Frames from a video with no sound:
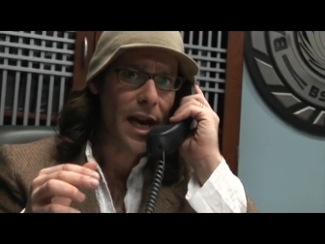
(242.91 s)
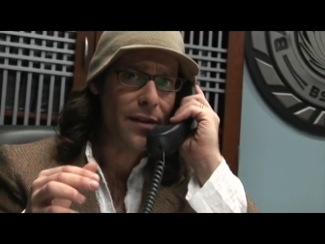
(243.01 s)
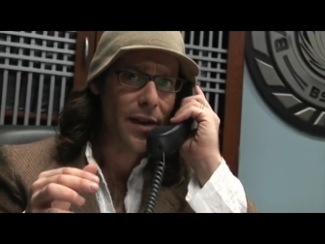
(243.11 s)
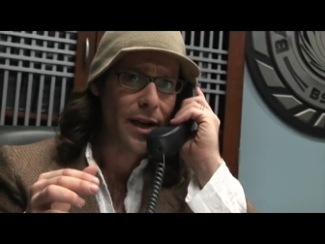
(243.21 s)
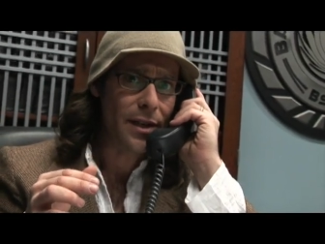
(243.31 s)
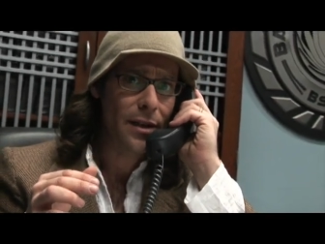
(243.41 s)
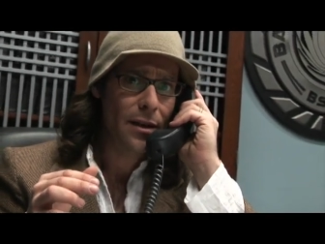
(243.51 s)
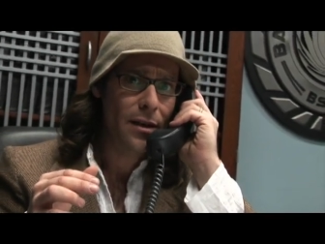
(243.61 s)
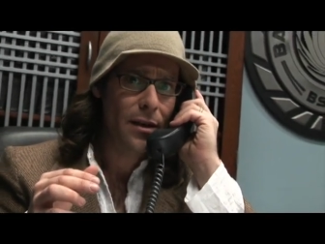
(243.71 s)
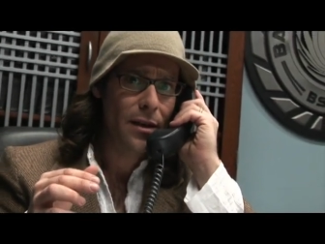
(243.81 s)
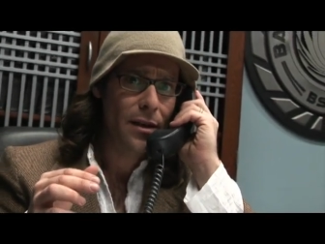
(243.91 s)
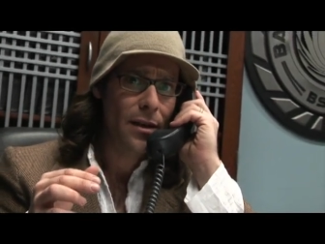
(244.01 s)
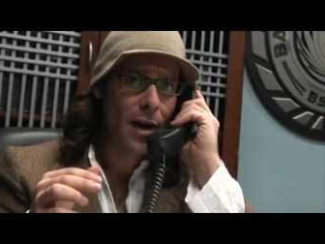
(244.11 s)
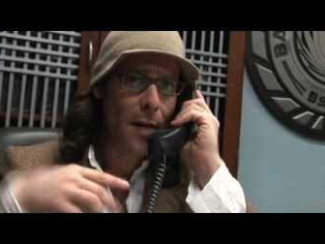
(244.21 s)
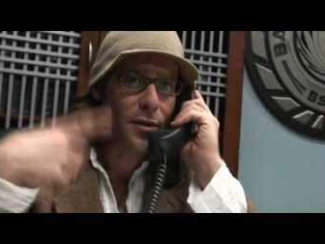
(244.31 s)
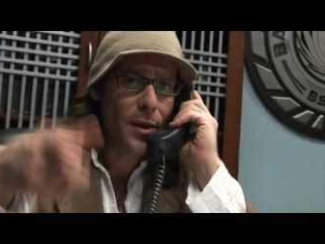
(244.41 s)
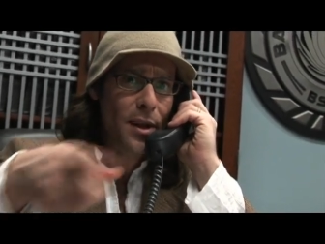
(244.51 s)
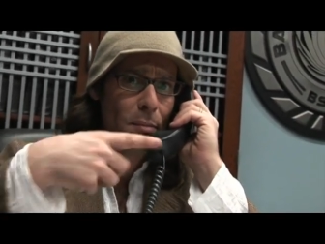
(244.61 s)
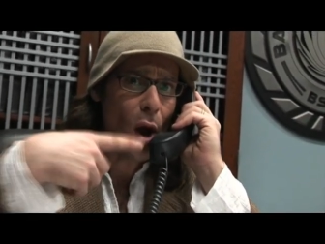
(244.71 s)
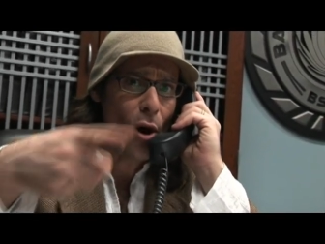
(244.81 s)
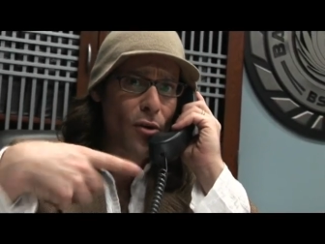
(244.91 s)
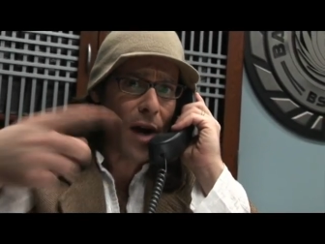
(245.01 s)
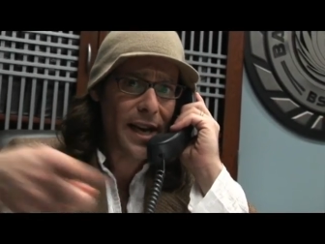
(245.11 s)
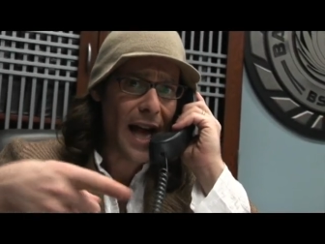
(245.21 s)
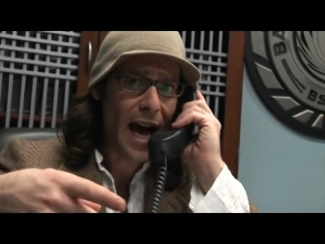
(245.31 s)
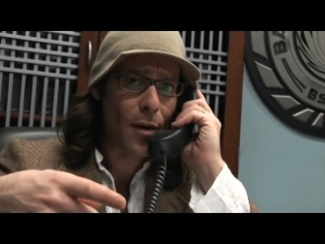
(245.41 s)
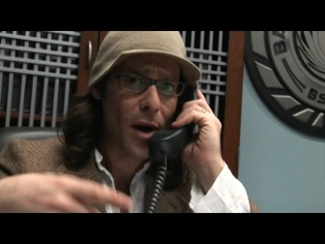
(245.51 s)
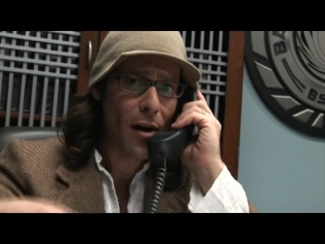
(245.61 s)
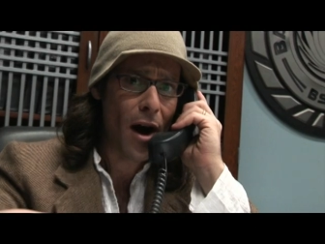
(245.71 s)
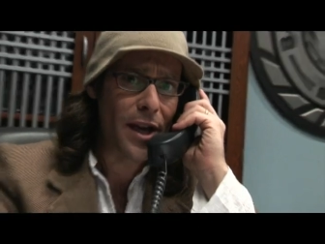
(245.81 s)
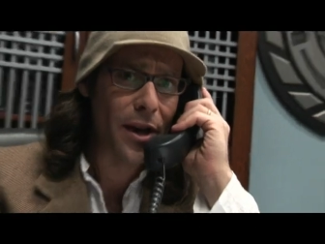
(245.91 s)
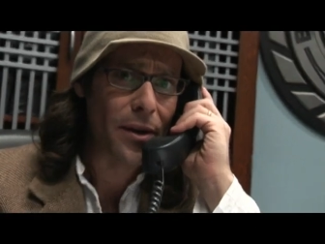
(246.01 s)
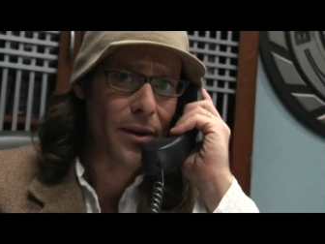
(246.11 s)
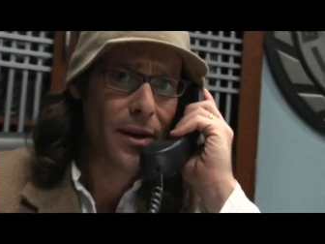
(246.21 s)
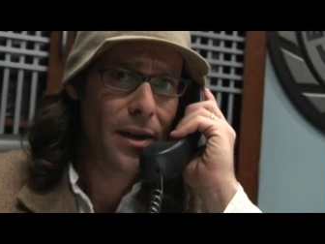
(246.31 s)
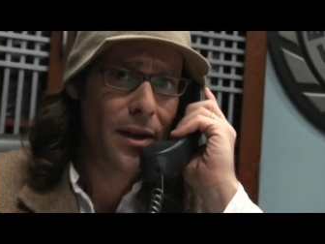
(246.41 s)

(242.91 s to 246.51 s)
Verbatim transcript: David? I'm doing the blog right now. Where are you?